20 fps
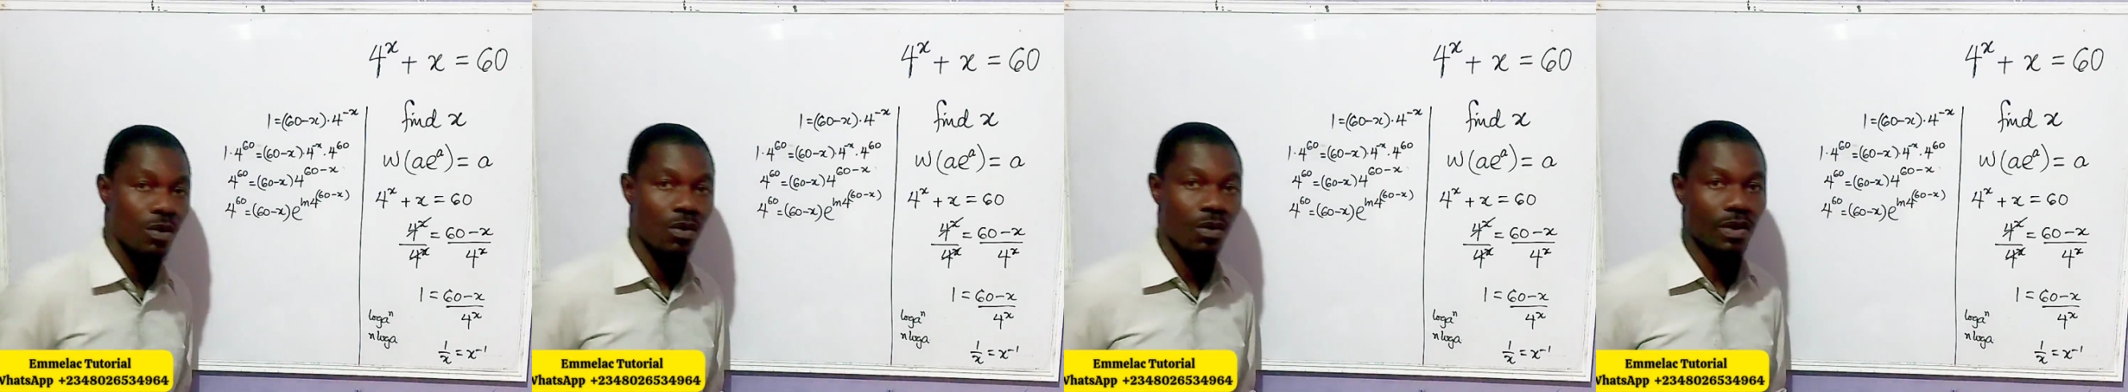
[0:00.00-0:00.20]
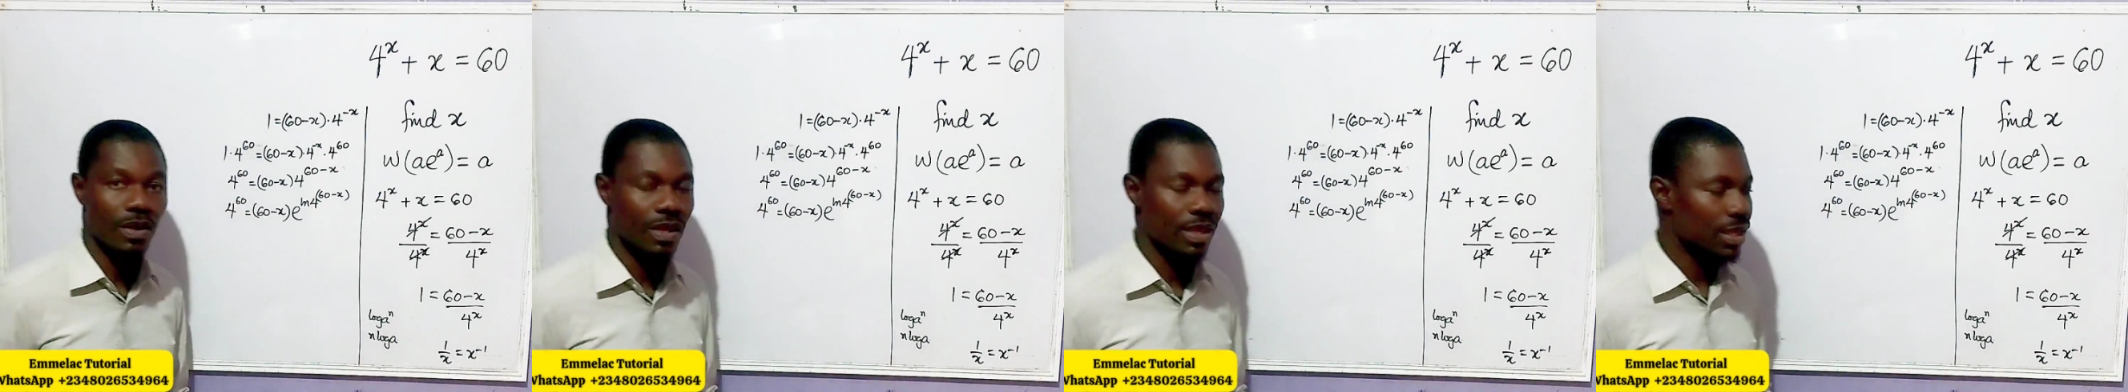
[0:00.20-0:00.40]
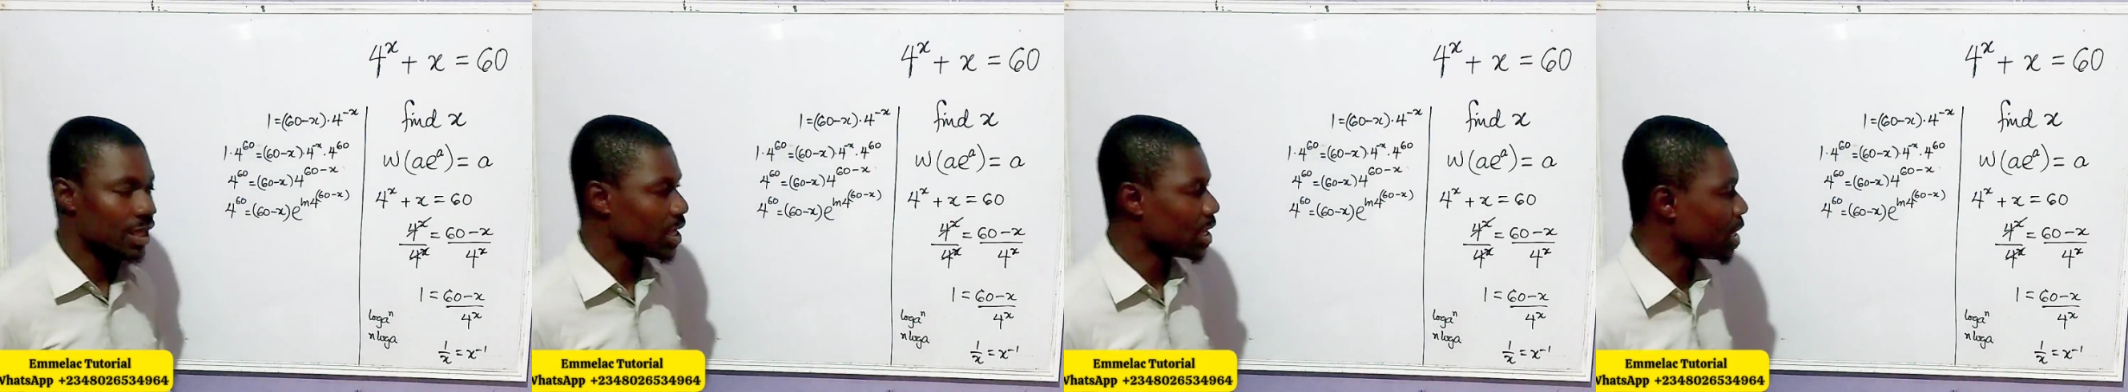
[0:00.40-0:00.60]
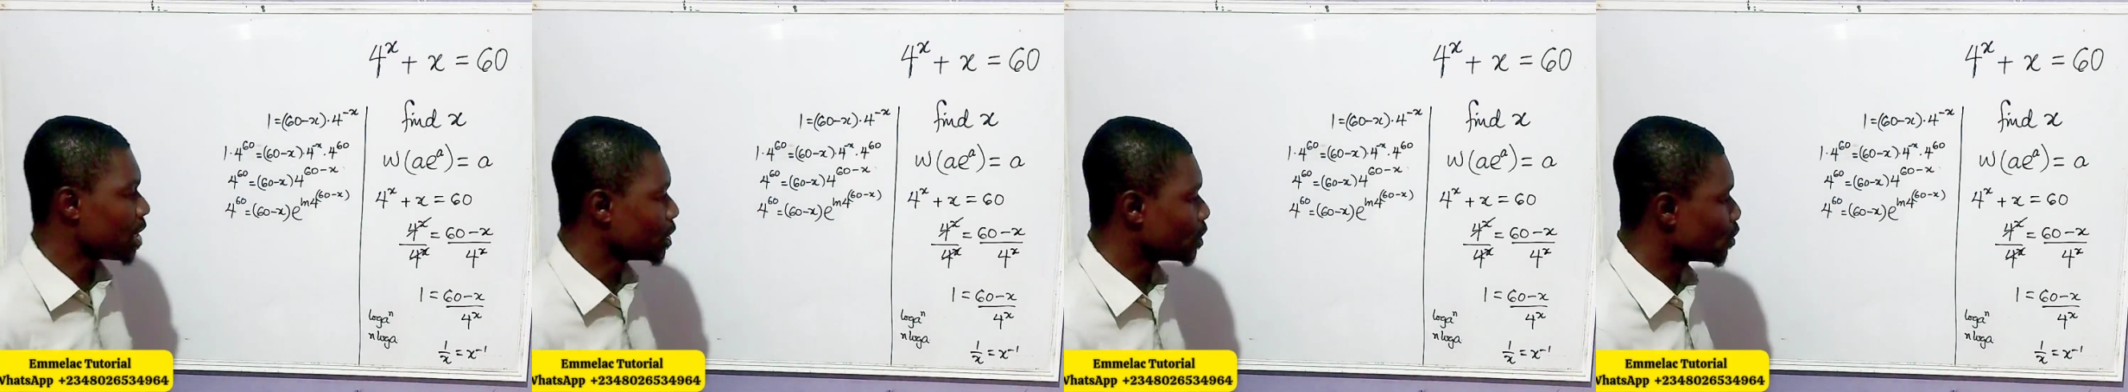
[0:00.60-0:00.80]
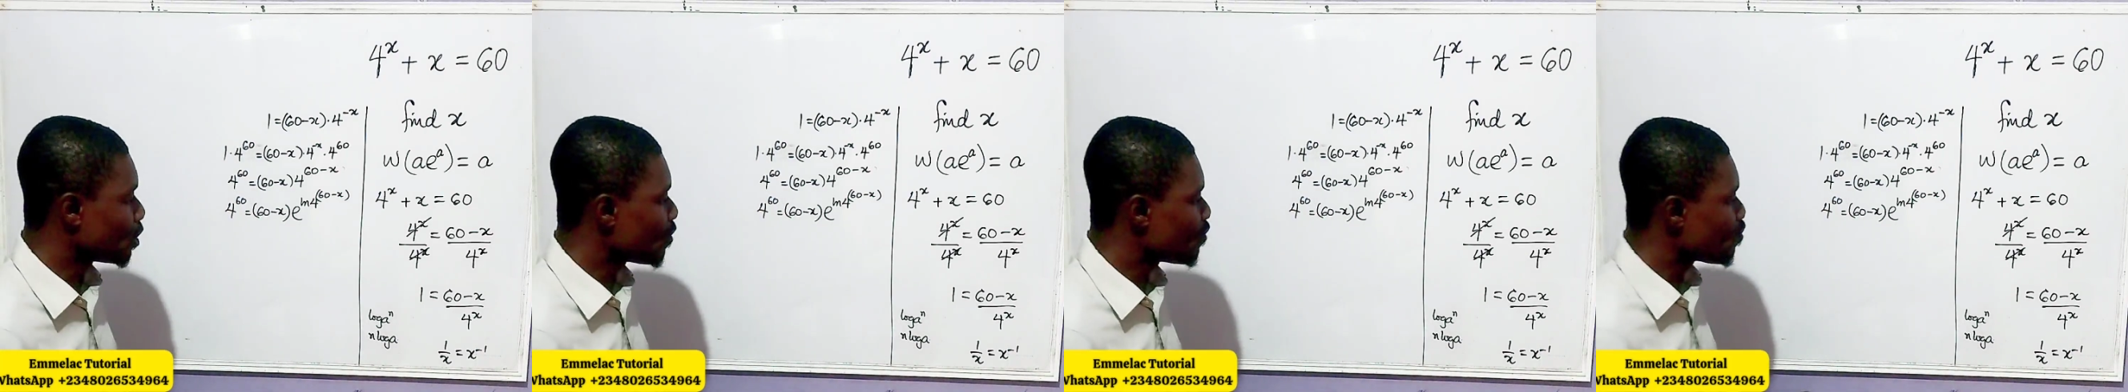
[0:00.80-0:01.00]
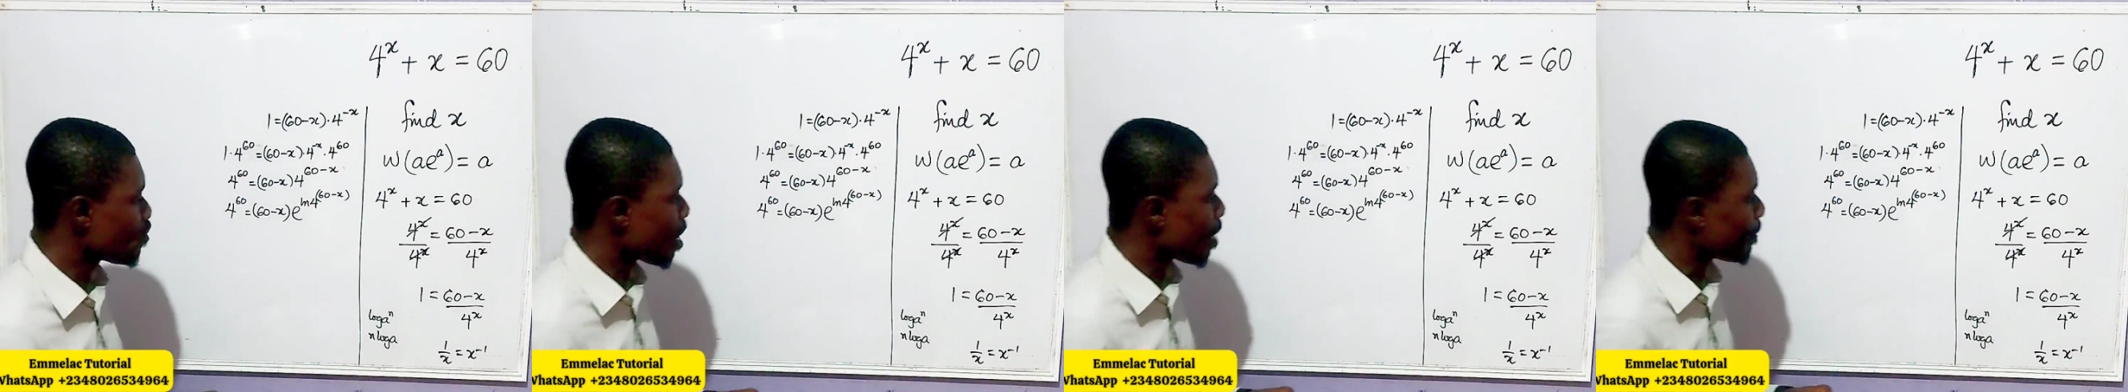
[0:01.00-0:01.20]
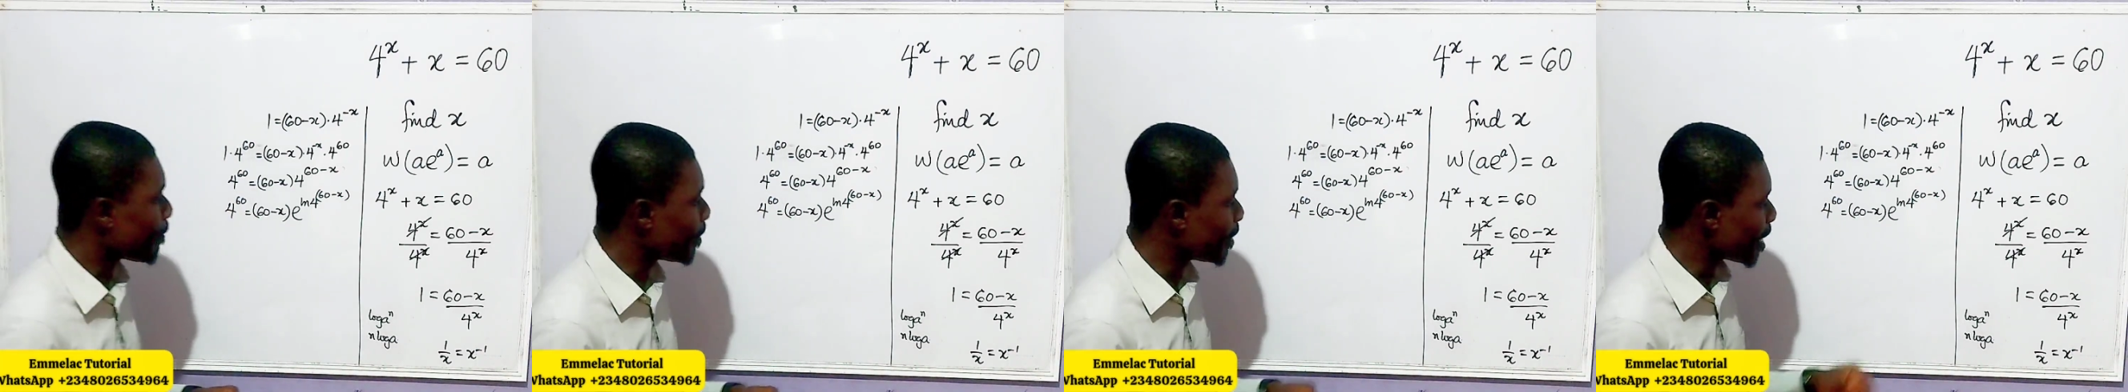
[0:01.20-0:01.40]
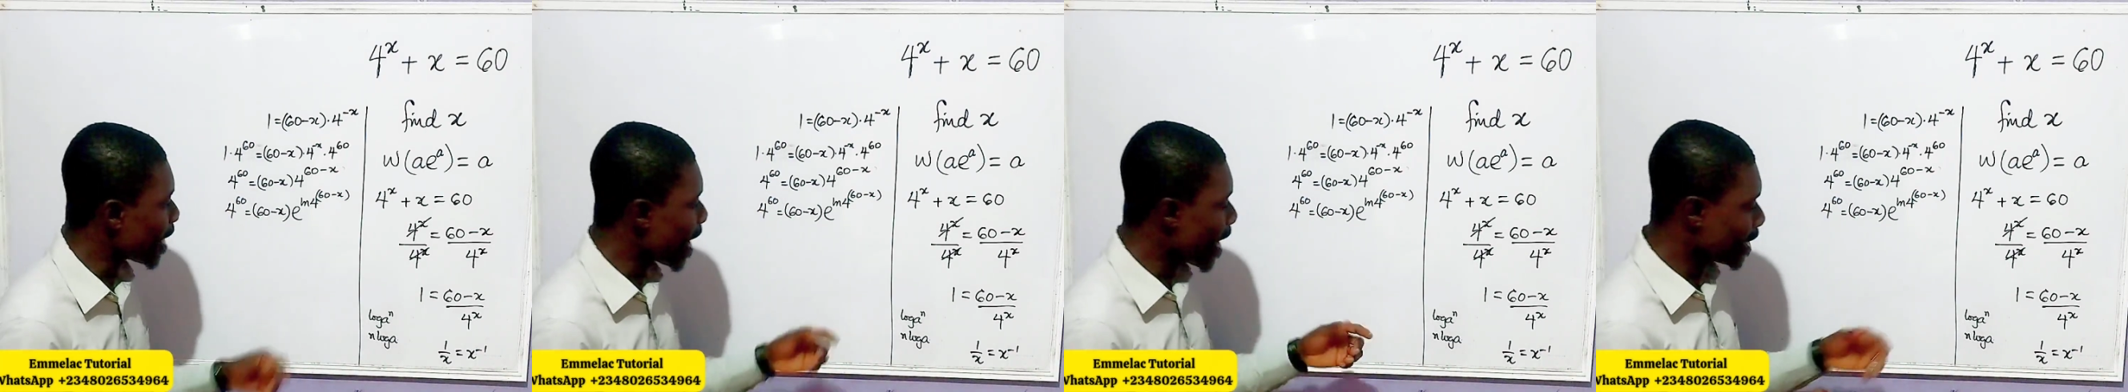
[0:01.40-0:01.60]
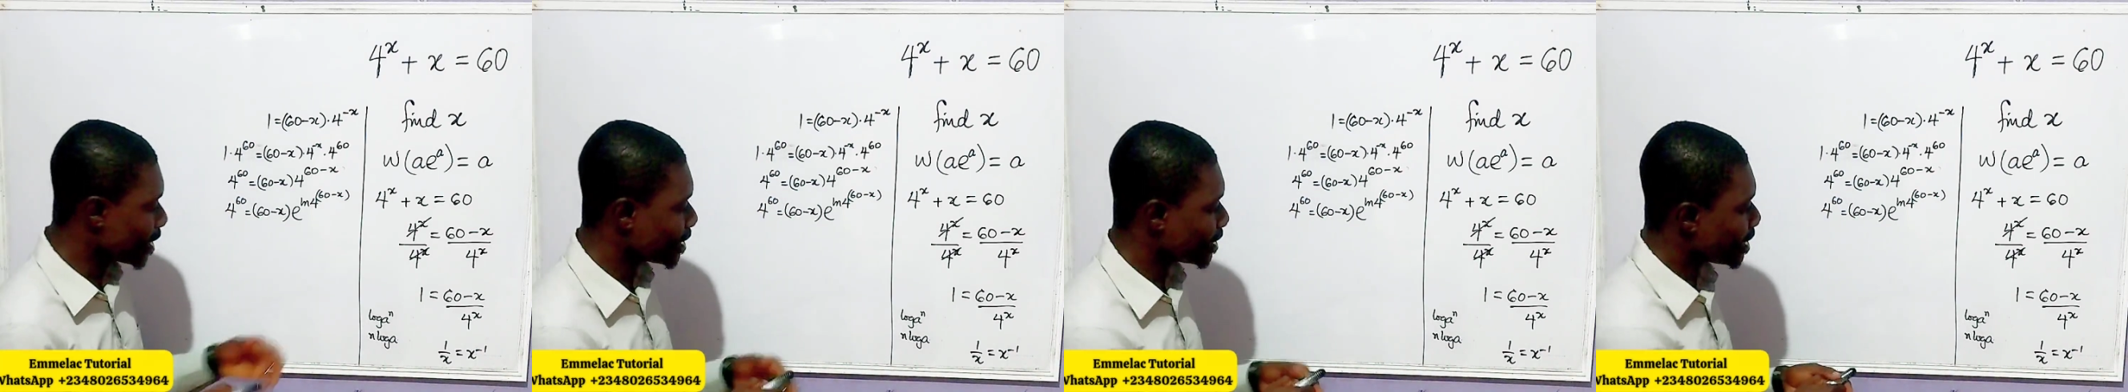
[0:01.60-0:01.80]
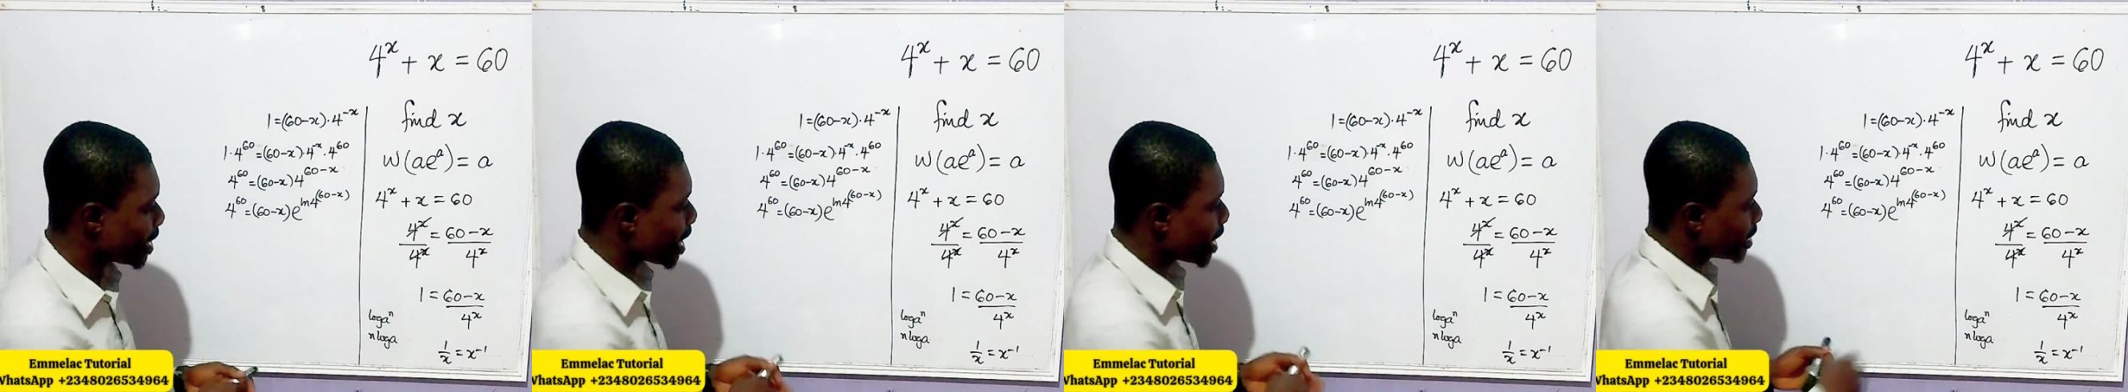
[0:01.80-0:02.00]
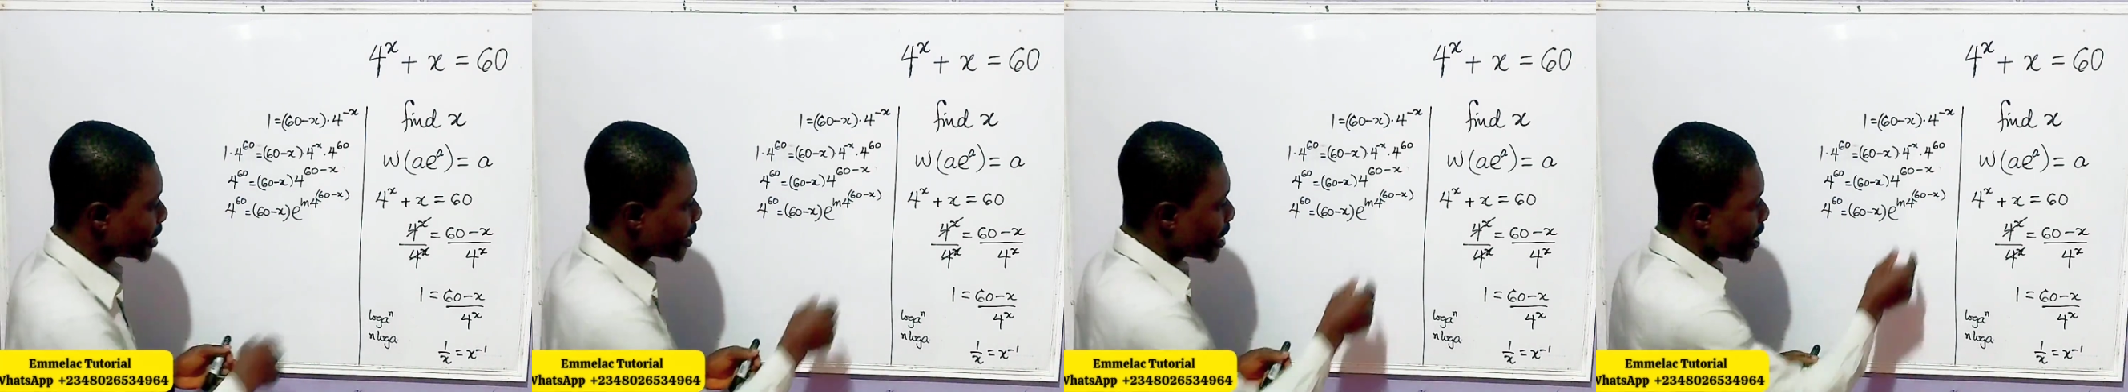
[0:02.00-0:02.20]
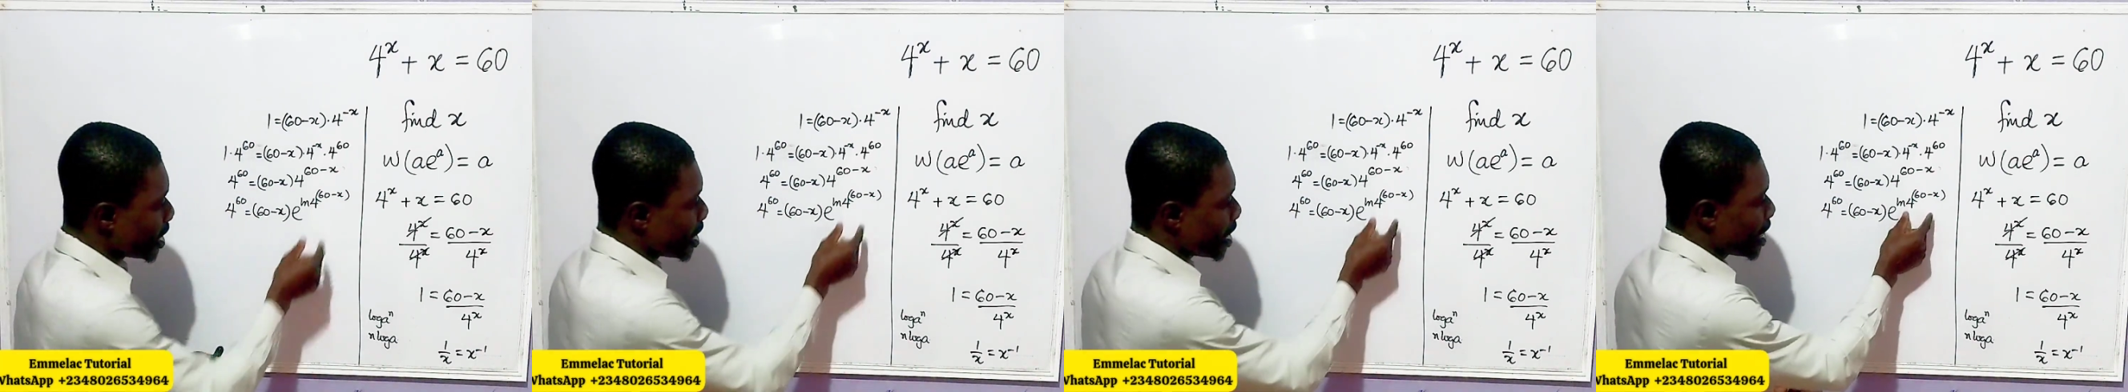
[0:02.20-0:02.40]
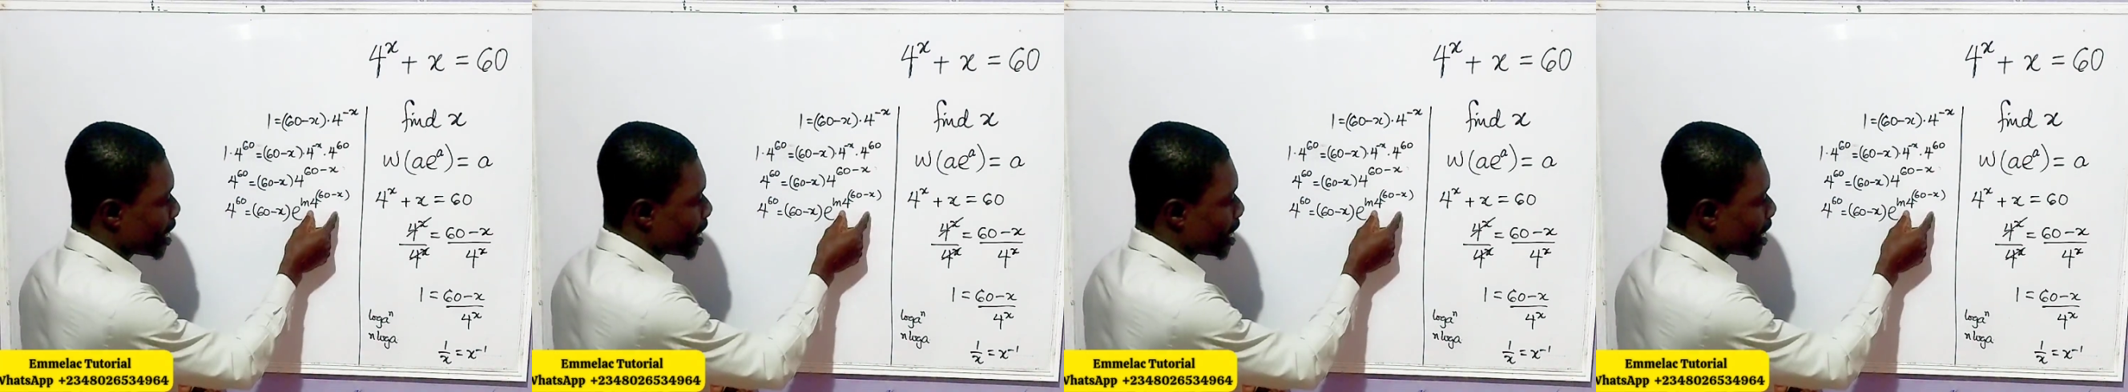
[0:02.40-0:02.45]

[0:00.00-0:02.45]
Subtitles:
Okay, so if you apply that